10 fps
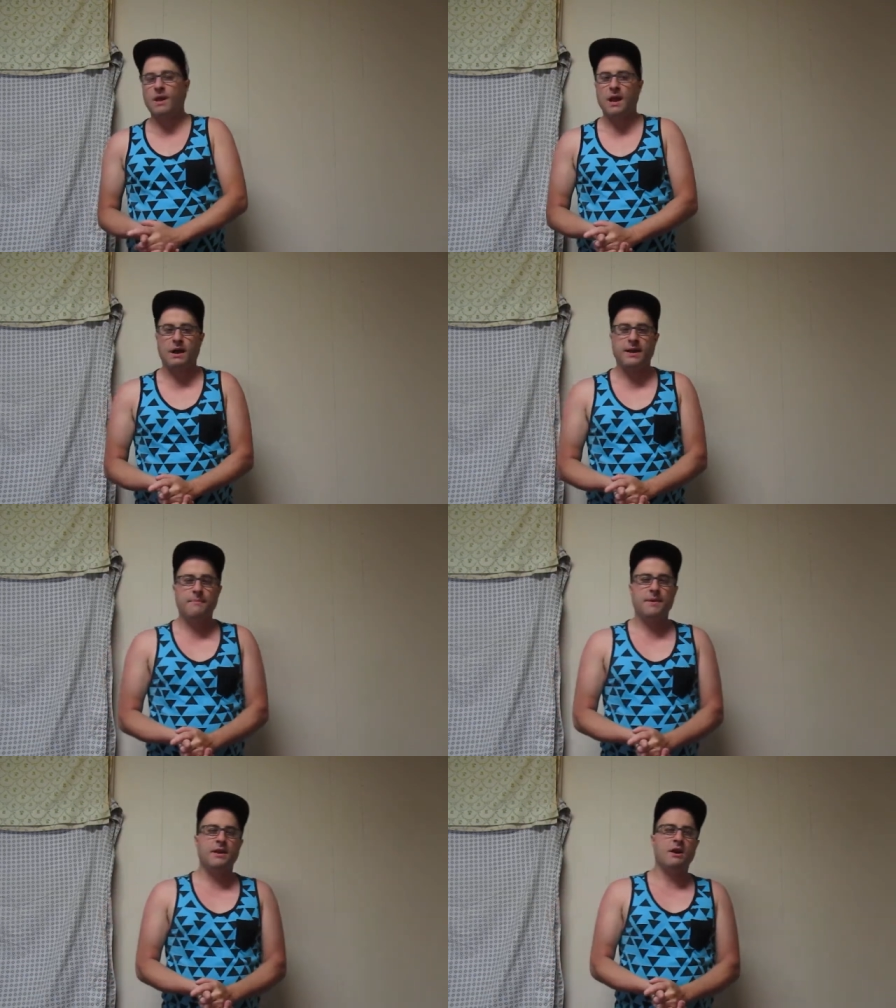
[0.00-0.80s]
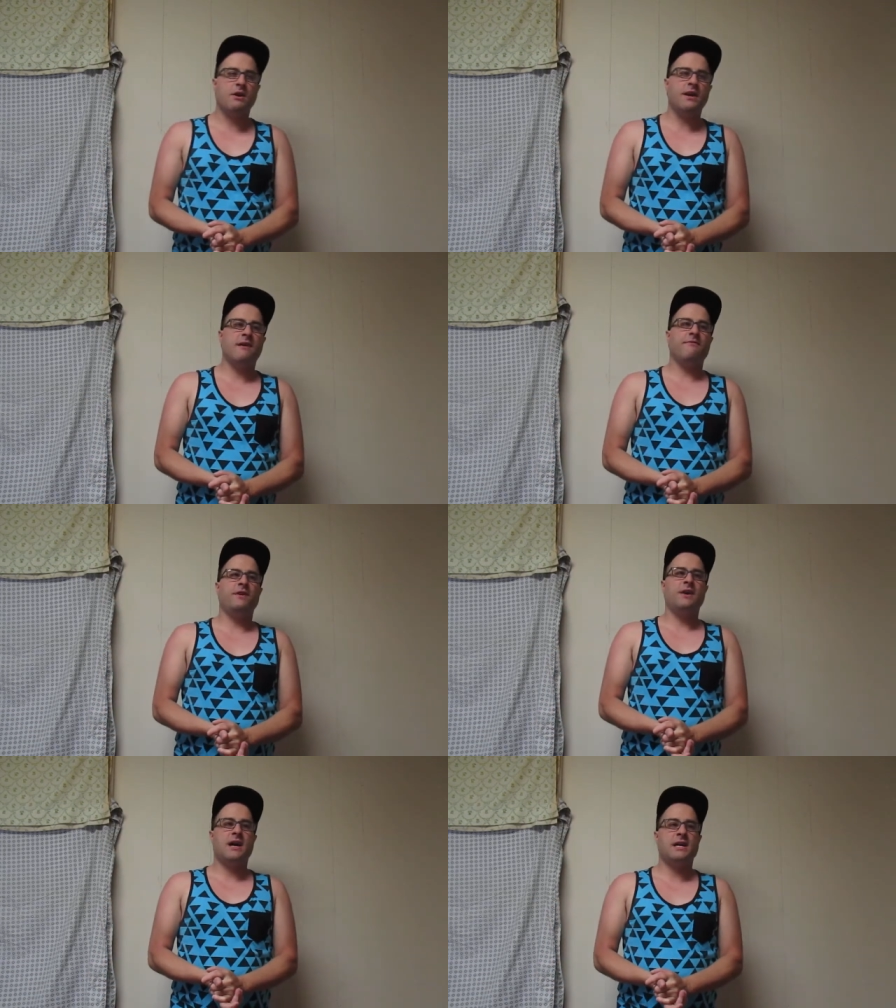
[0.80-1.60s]
I'll keep in there on that for
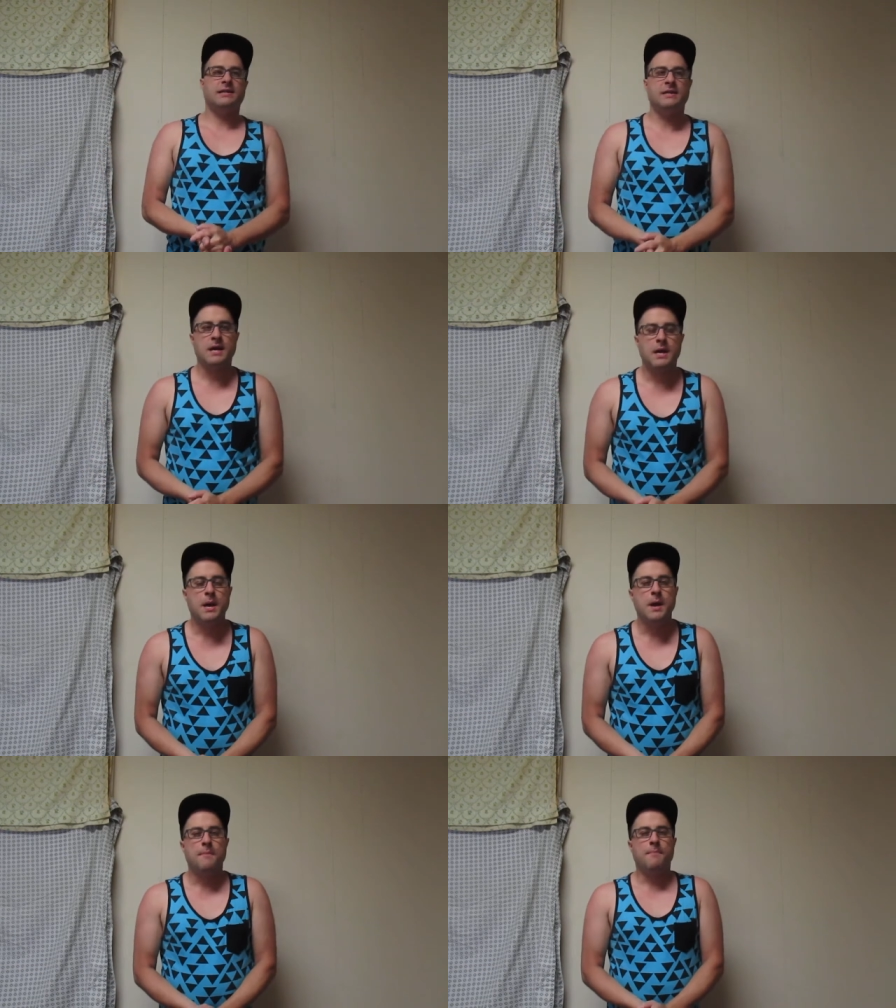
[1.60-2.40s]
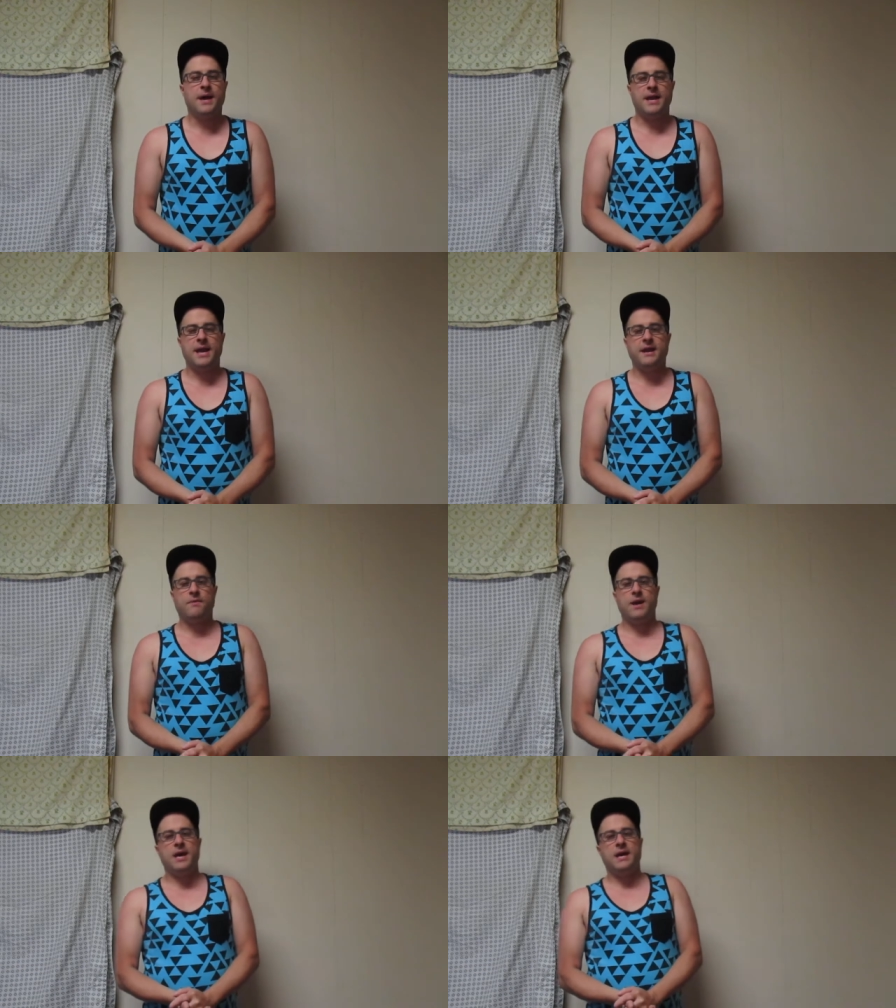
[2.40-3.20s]
you guys. But
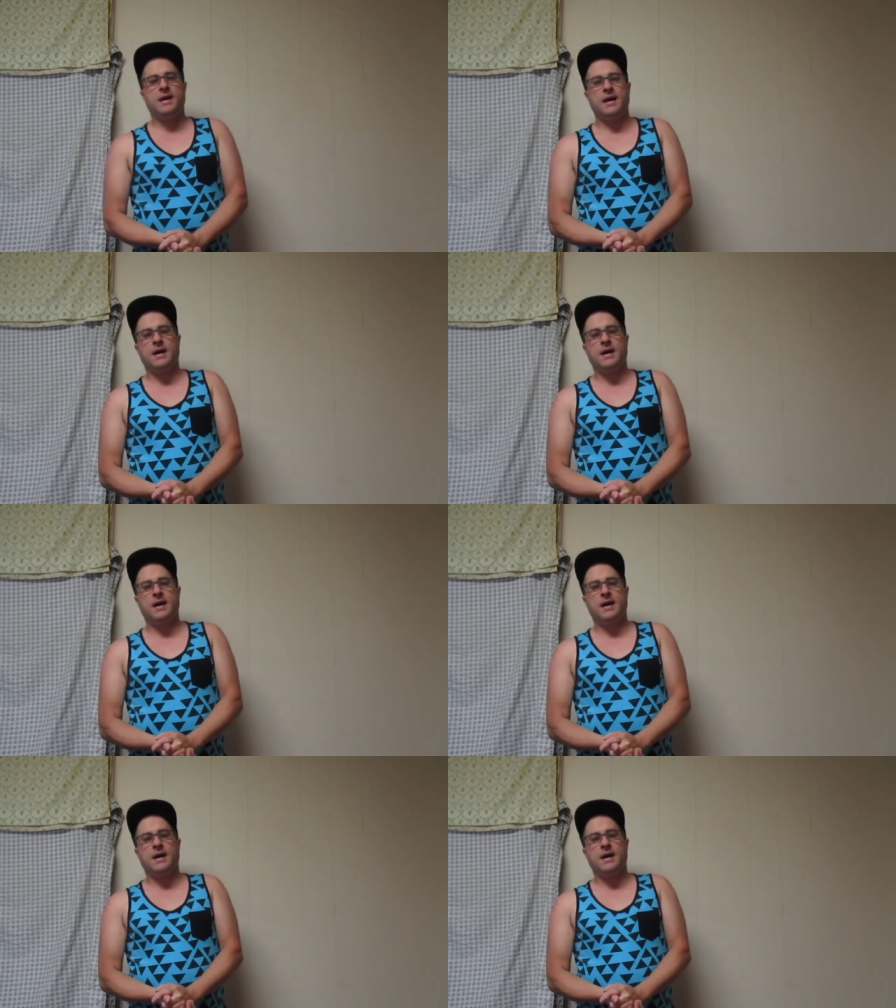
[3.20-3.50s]
anyway,